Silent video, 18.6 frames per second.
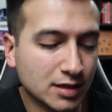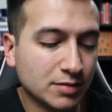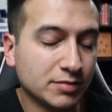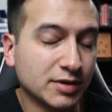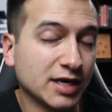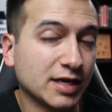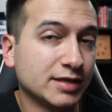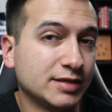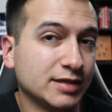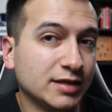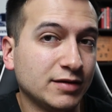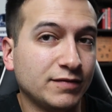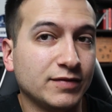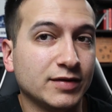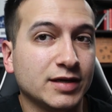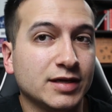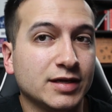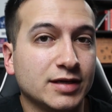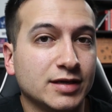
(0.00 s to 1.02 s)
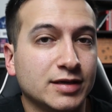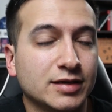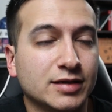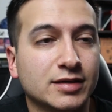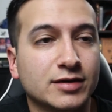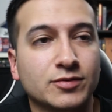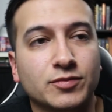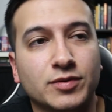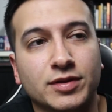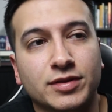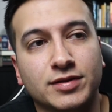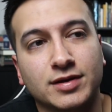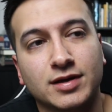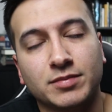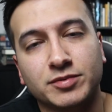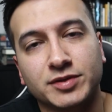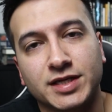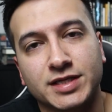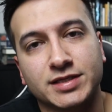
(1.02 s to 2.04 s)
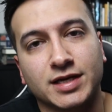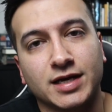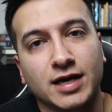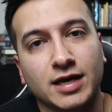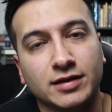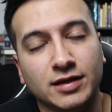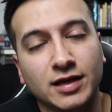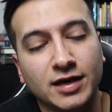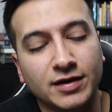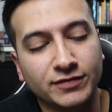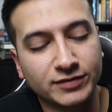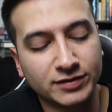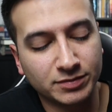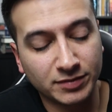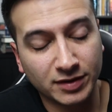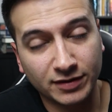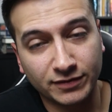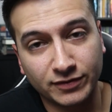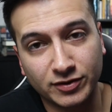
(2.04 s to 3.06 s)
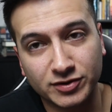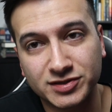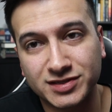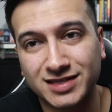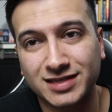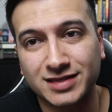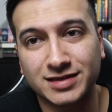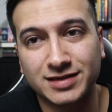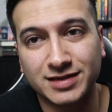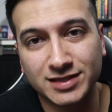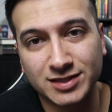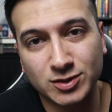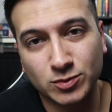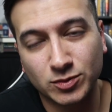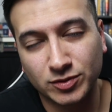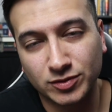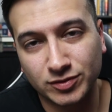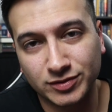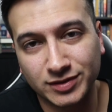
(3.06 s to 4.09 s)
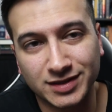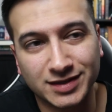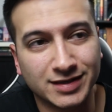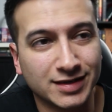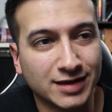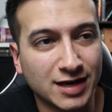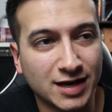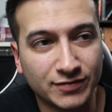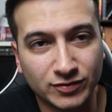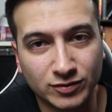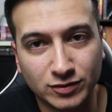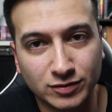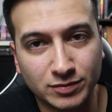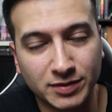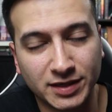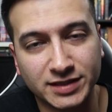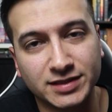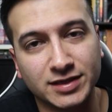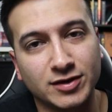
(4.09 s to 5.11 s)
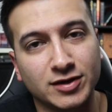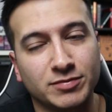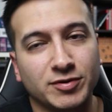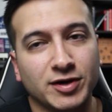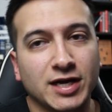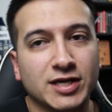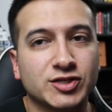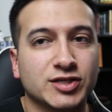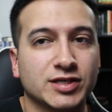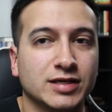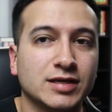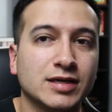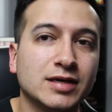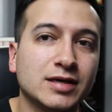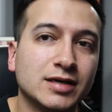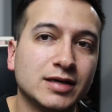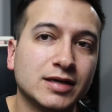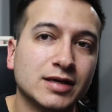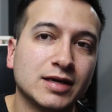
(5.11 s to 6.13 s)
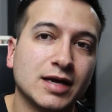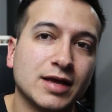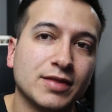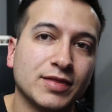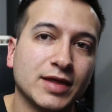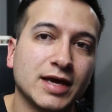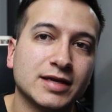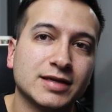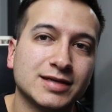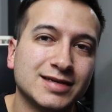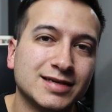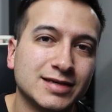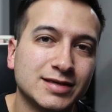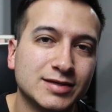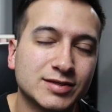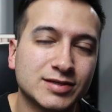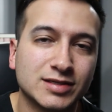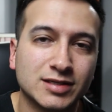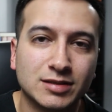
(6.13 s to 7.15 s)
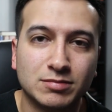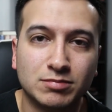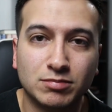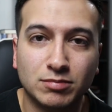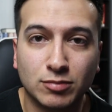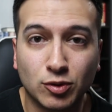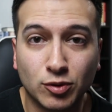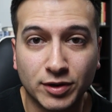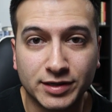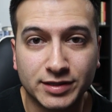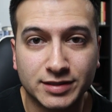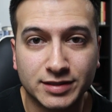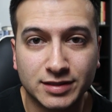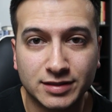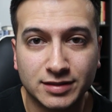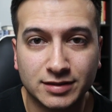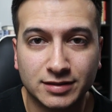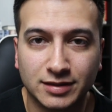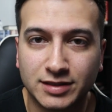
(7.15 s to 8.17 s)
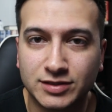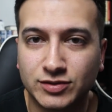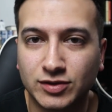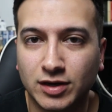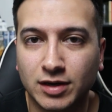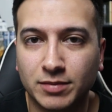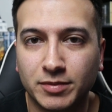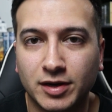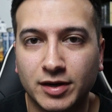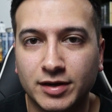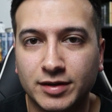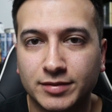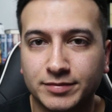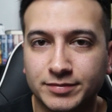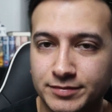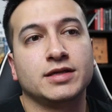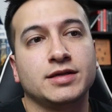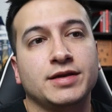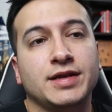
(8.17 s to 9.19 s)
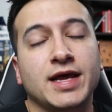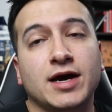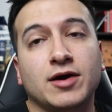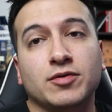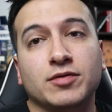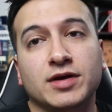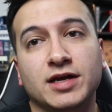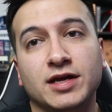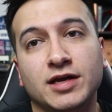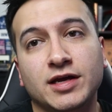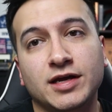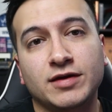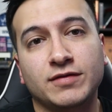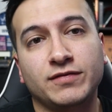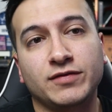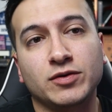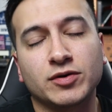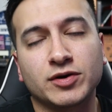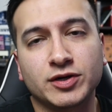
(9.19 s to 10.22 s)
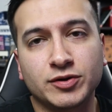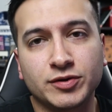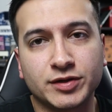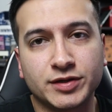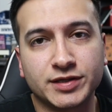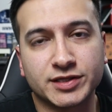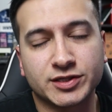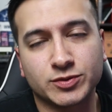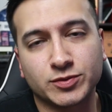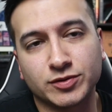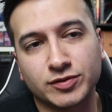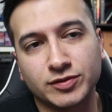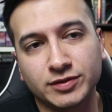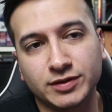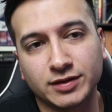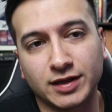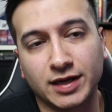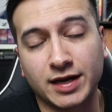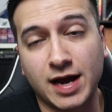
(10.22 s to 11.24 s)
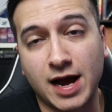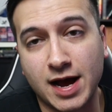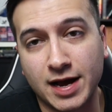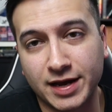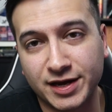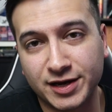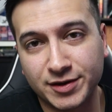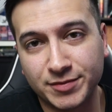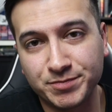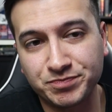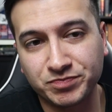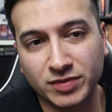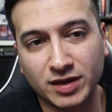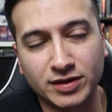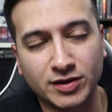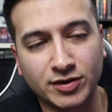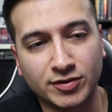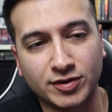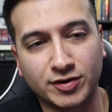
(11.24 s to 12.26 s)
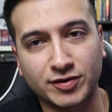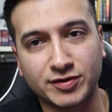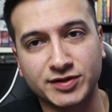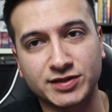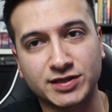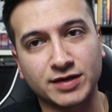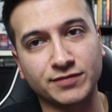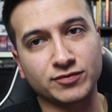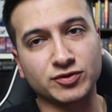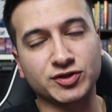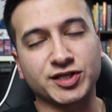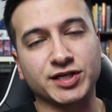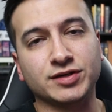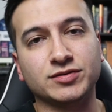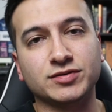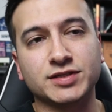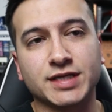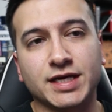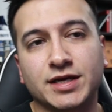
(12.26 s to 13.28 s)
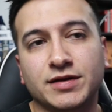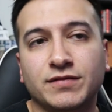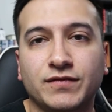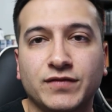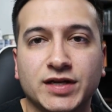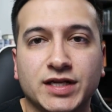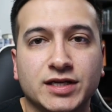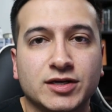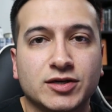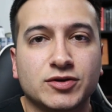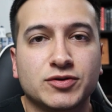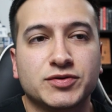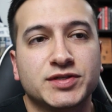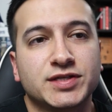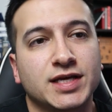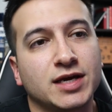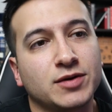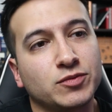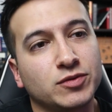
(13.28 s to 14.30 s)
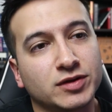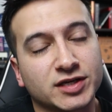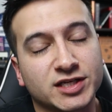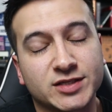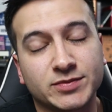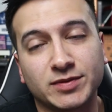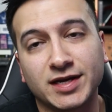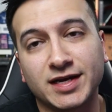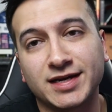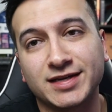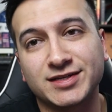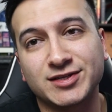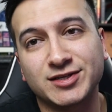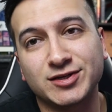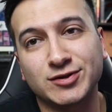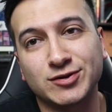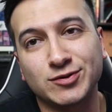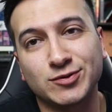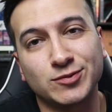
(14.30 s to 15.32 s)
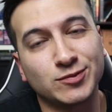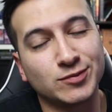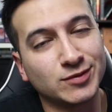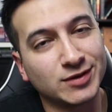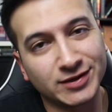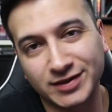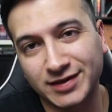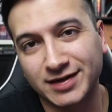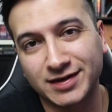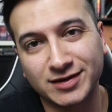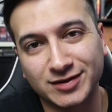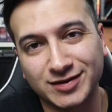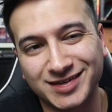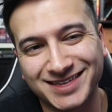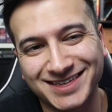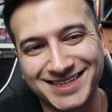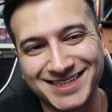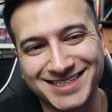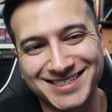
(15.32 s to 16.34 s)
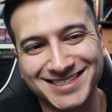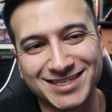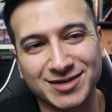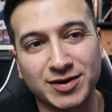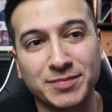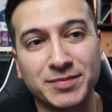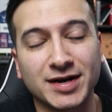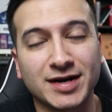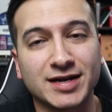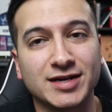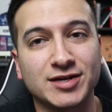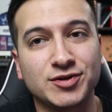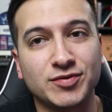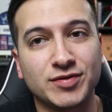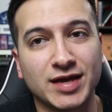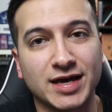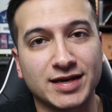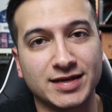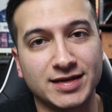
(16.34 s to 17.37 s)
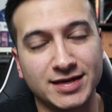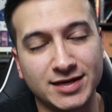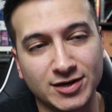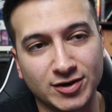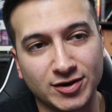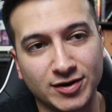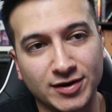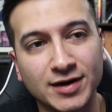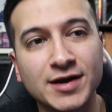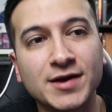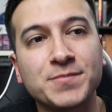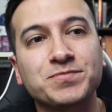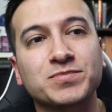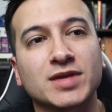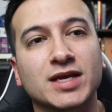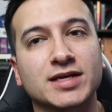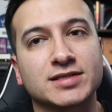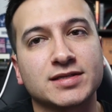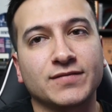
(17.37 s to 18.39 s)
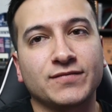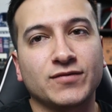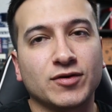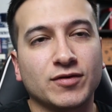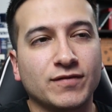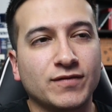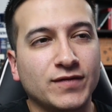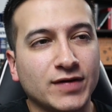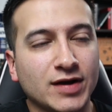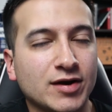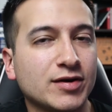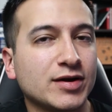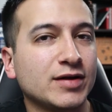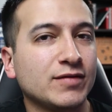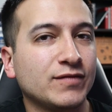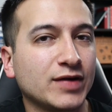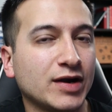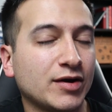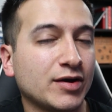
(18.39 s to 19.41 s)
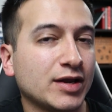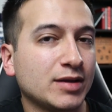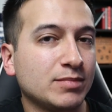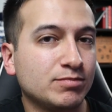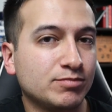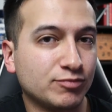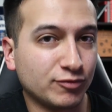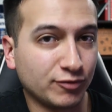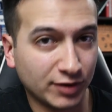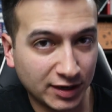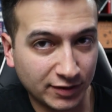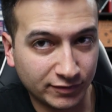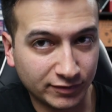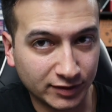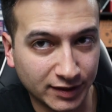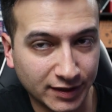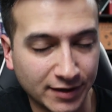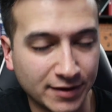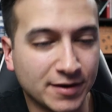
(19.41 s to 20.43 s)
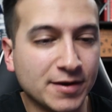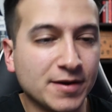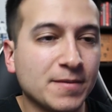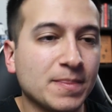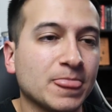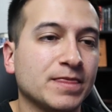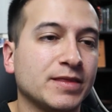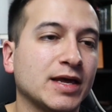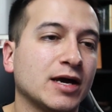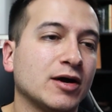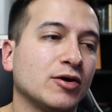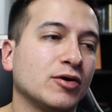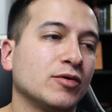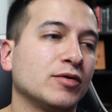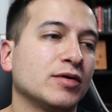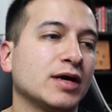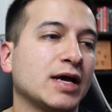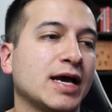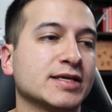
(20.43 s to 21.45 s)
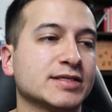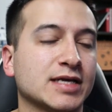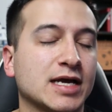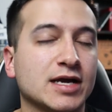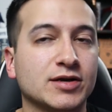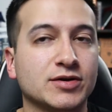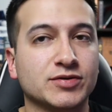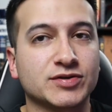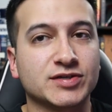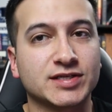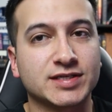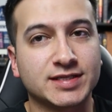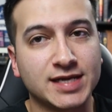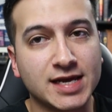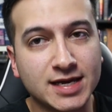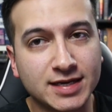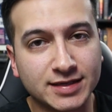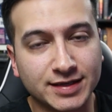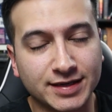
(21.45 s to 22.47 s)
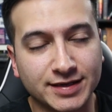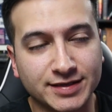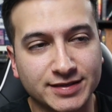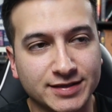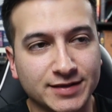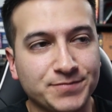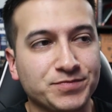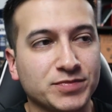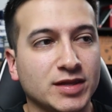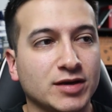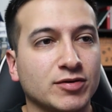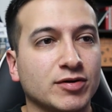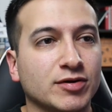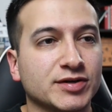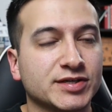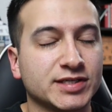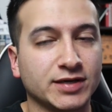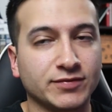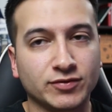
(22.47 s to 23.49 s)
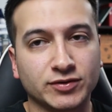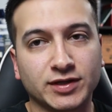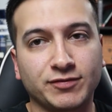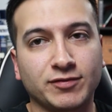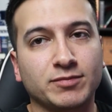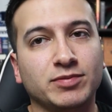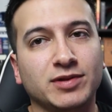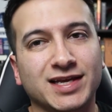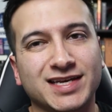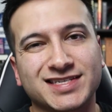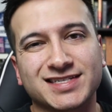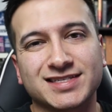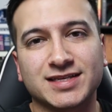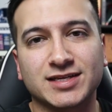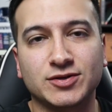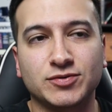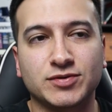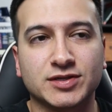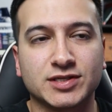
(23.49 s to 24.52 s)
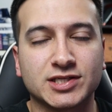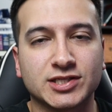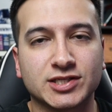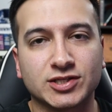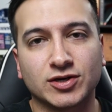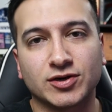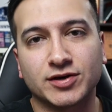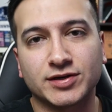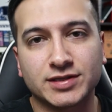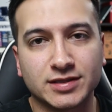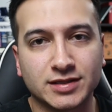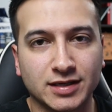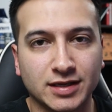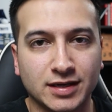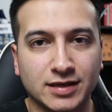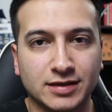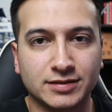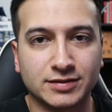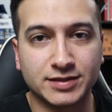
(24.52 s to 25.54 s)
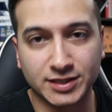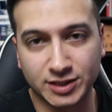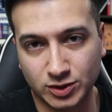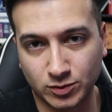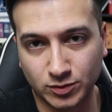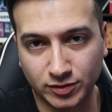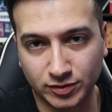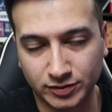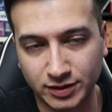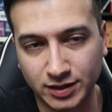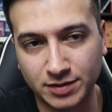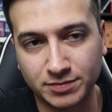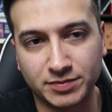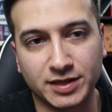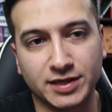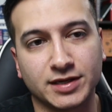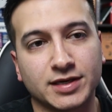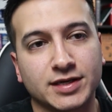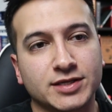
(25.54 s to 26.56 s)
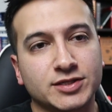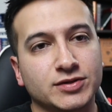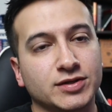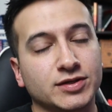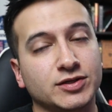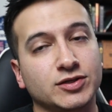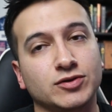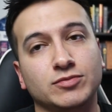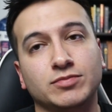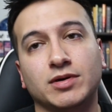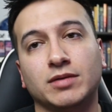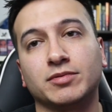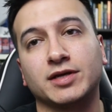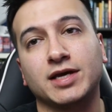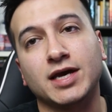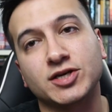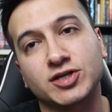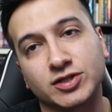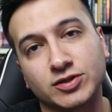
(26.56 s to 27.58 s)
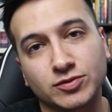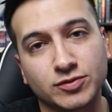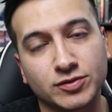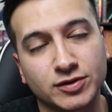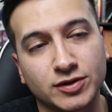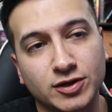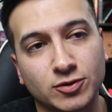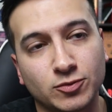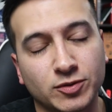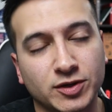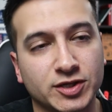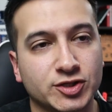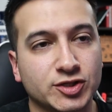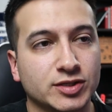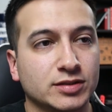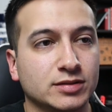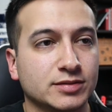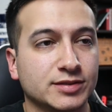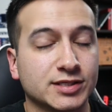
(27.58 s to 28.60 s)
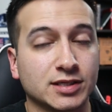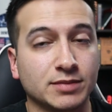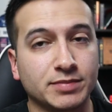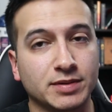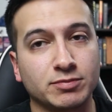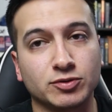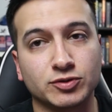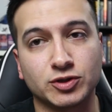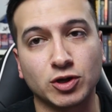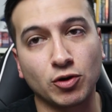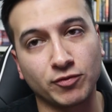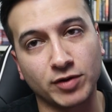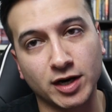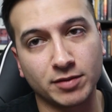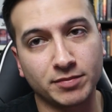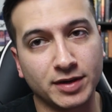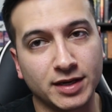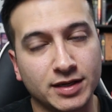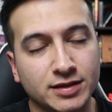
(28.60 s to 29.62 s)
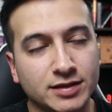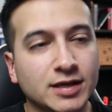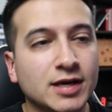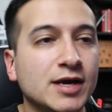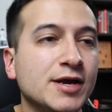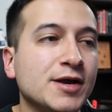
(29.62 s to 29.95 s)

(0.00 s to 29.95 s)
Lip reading: But I did fit in, with the couple days that I had left, my first Discworld novel by Terry Pratchett, and that is Mort. Let's talk about it. Now, if you are new to Discworld, like I am, there are several channels and videos that will explain to you what the hell it is, so I'm not going to do that here, except for very, very briefly. Now, as I understand it, there are several different places that you can start Discworld, because you can do publication order, which some people don't recommend.